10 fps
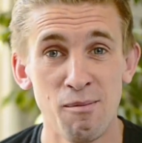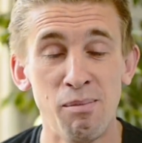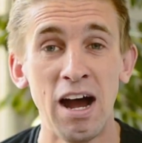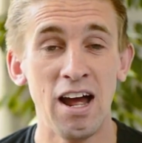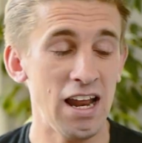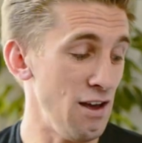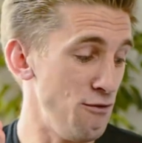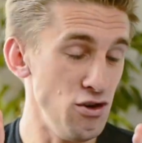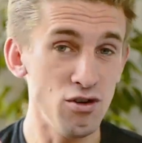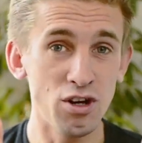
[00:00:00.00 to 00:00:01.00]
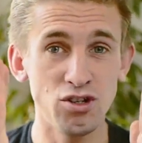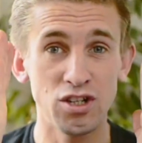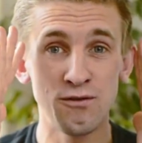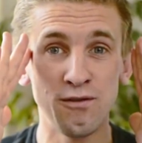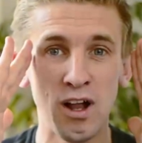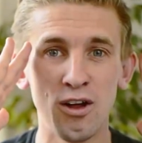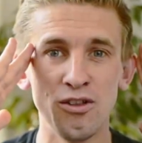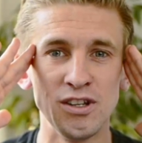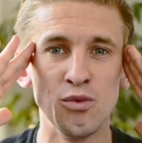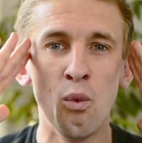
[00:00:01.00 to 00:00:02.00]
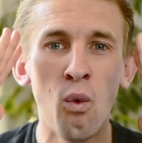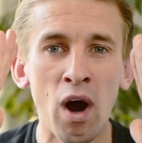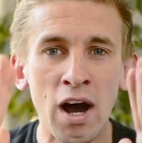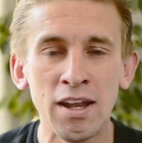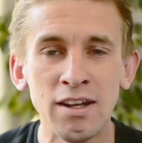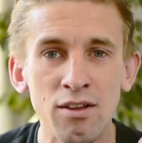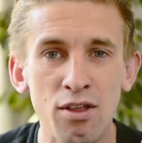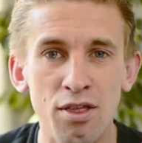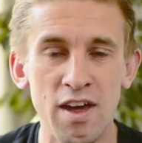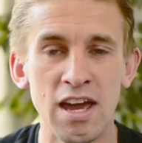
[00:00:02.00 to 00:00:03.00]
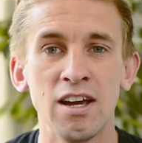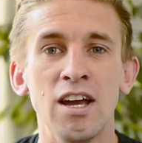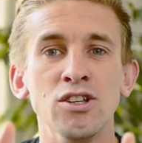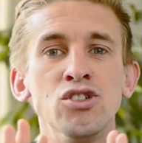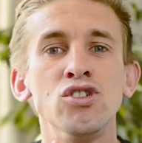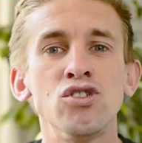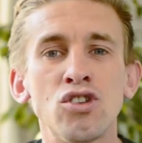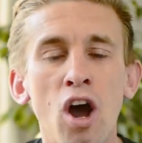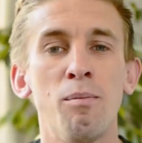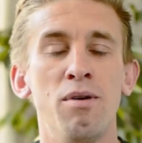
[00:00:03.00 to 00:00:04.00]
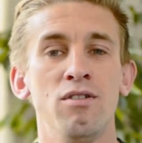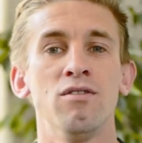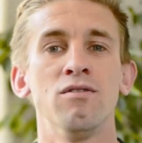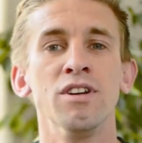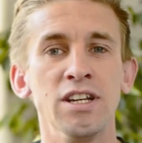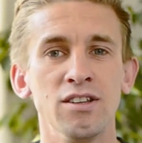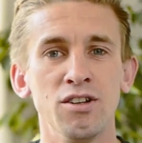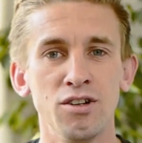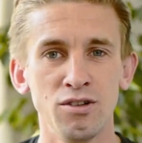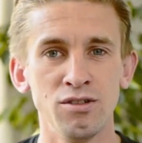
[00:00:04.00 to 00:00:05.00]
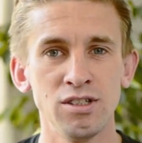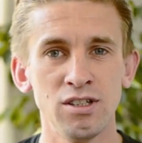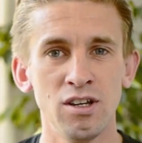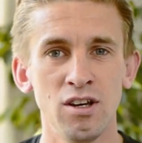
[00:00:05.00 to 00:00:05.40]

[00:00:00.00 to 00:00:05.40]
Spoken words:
But if you can just follow this one thing and stop reading the news,